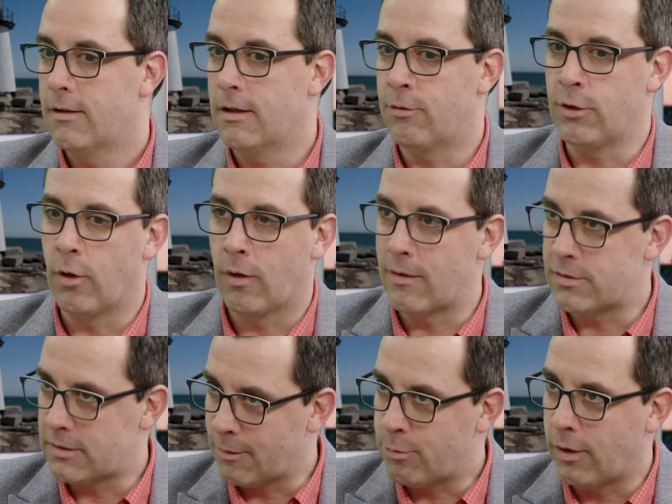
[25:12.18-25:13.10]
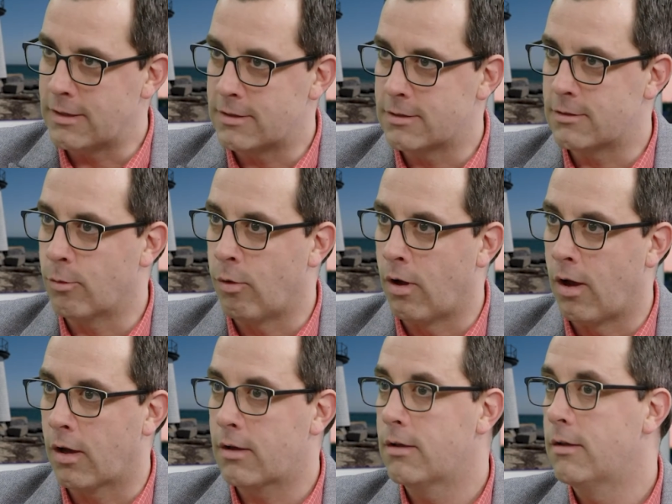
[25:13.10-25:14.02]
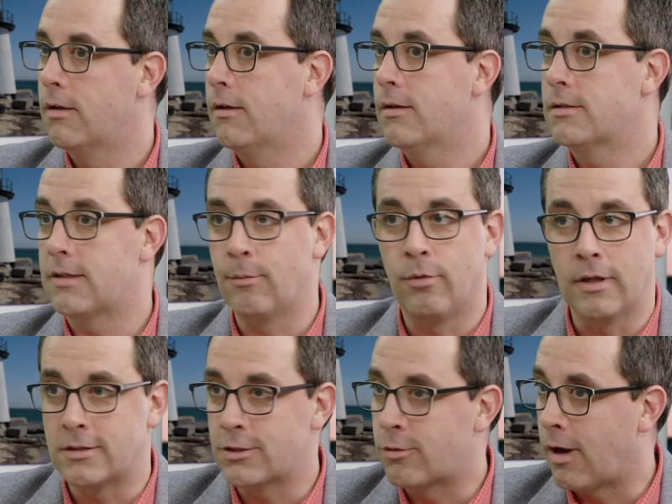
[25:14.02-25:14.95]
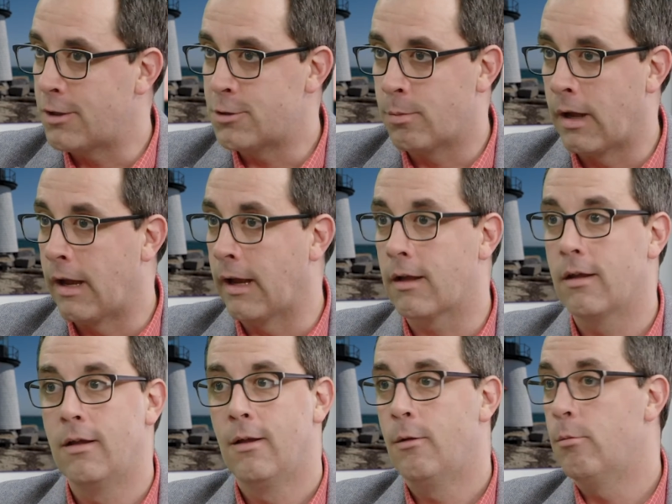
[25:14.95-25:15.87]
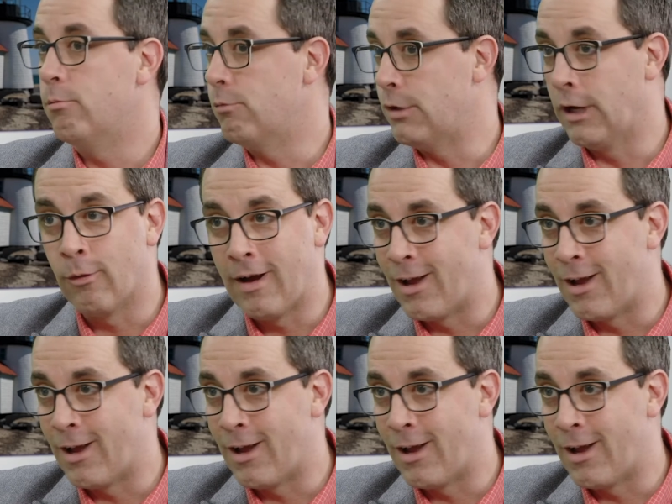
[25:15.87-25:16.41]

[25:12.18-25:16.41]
if we don't have safe places to walk, safe places to ride your bike, year